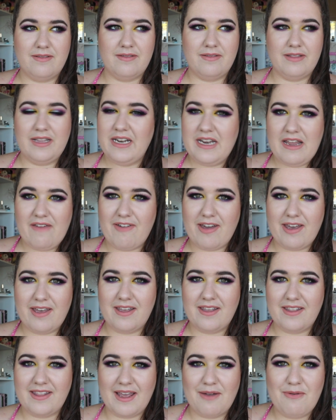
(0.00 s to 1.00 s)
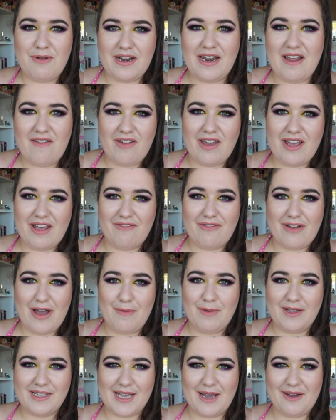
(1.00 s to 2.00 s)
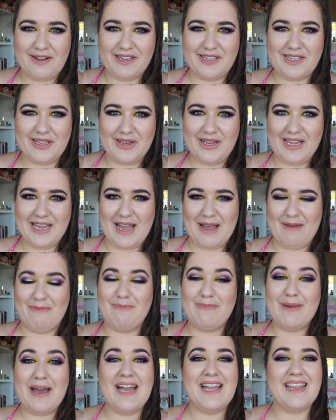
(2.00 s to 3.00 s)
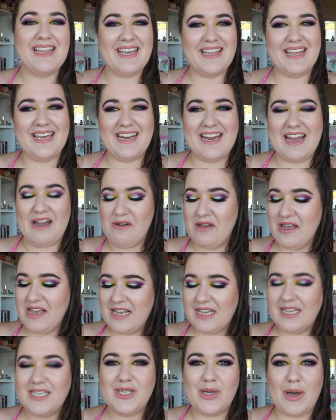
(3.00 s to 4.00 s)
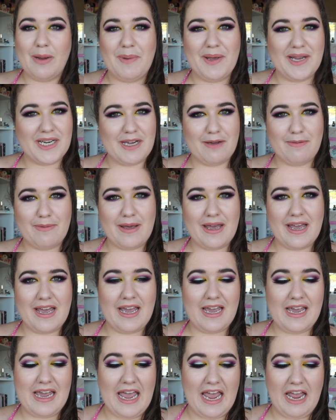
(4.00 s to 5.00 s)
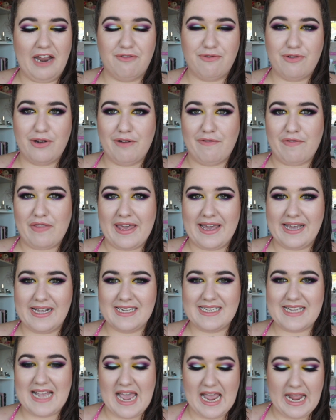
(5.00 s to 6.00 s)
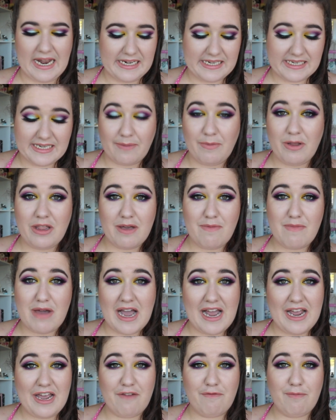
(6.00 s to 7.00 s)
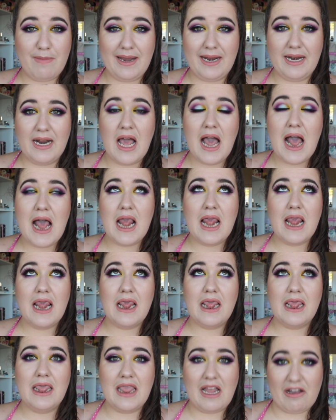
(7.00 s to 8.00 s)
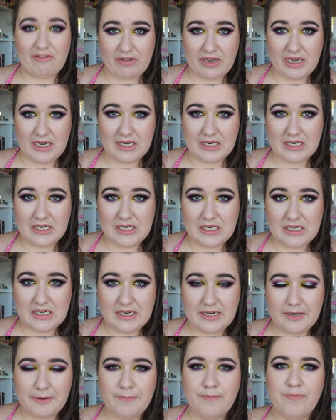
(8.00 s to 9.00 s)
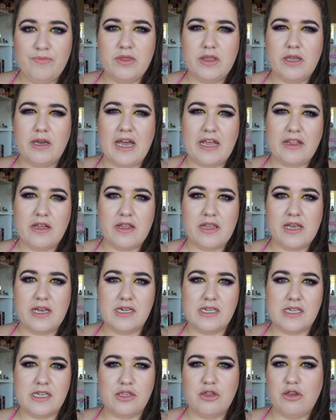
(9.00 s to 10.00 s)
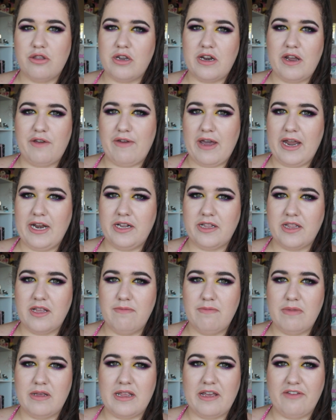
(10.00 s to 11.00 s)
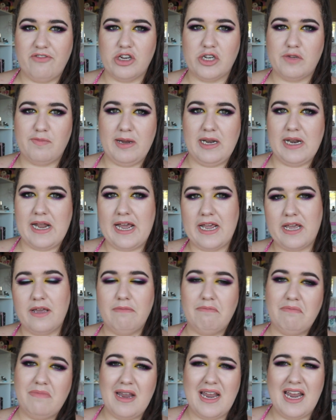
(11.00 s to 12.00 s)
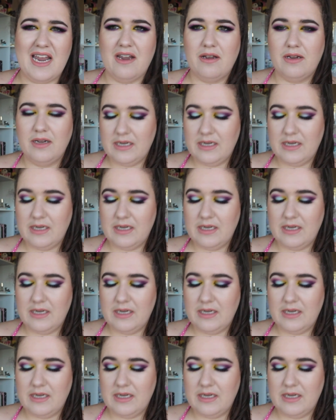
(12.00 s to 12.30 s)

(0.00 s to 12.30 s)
they were never at Farmers I was looking at, but they're there now. So I picked up a handful of things and some of them I have been loving. The other things, it's not that I've hated them, but they've just been like meh.